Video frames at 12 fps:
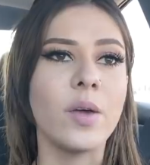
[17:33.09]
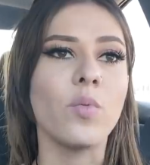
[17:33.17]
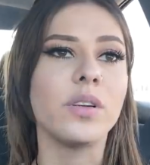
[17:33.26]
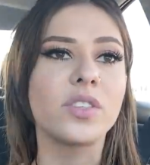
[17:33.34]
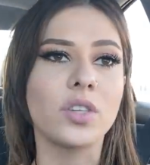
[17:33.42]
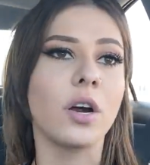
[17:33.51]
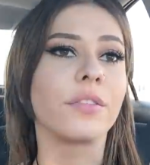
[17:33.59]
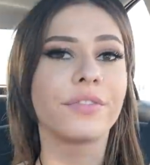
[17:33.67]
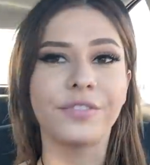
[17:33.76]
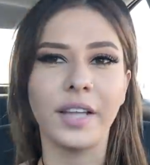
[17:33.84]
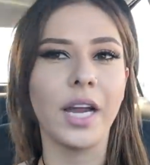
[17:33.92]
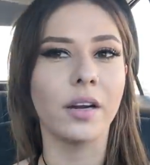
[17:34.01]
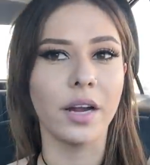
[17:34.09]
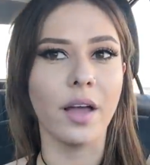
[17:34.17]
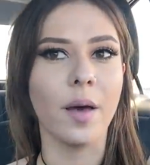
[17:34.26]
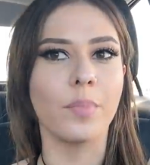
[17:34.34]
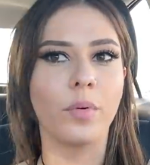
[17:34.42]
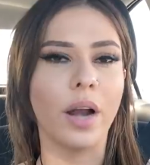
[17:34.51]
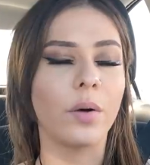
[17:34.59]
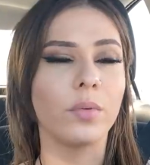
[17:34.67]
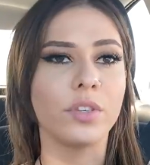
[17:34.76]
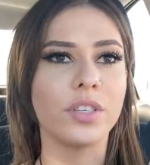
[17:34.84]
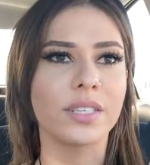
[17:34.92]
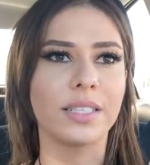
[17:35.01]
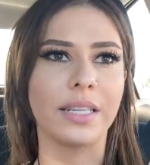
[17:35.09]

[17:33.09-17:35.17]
it would start flaring up when I would just